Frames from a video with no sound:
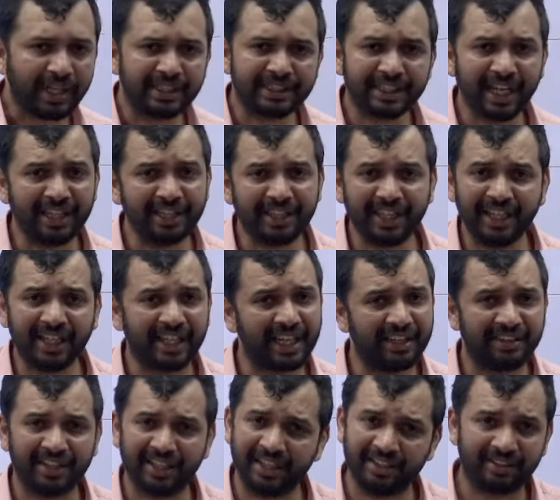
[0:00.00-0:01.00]

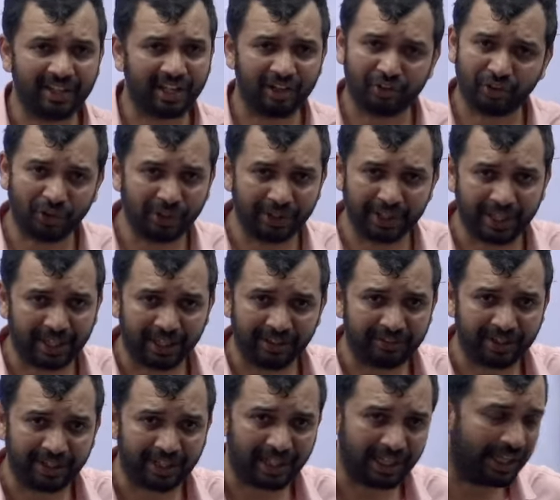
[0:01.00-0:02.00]
Shantiniketan is also in the
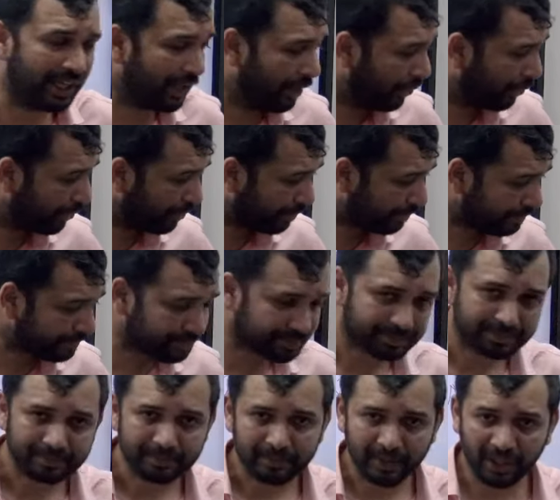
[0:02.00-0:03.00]
recently in news.
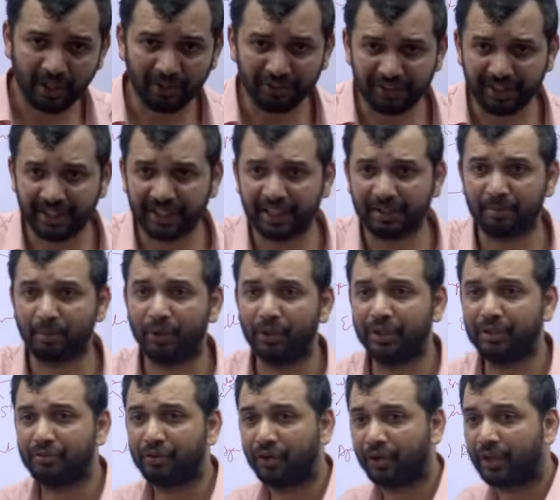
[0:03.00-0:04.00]
You have seen that
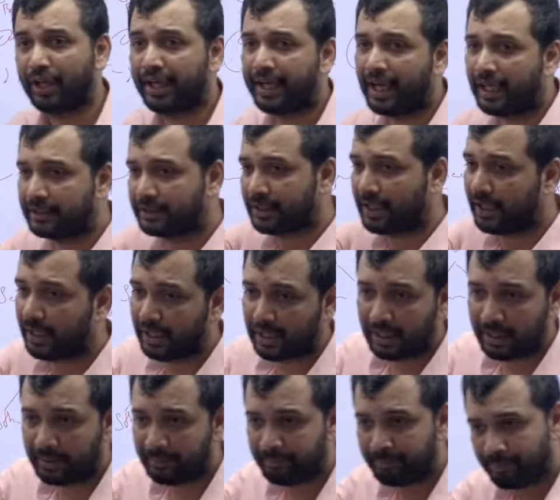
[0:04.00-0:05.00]
Modi vote and
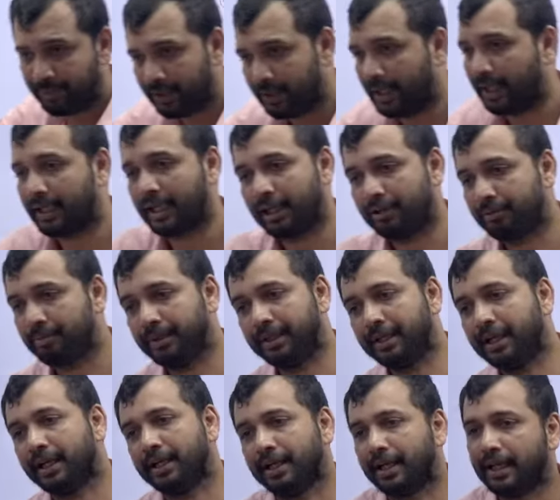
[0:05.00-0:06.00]
Acharya, that has been
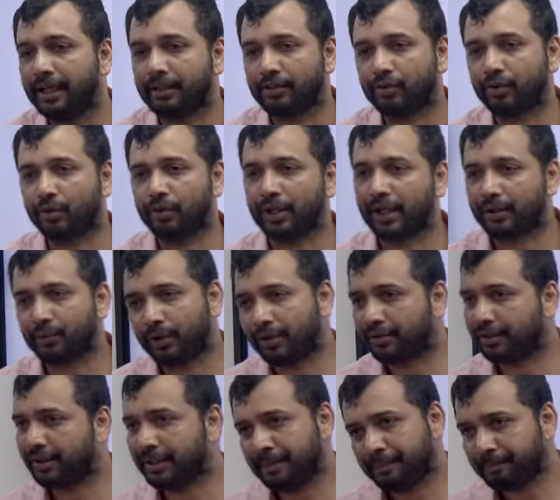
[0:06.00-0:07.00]
done, right? So that
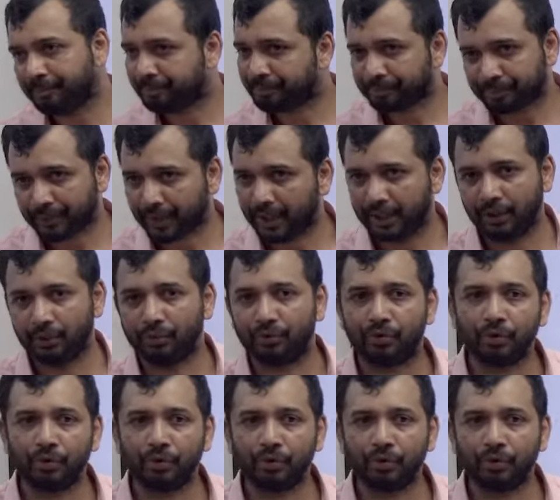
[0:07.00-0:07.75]
was in news.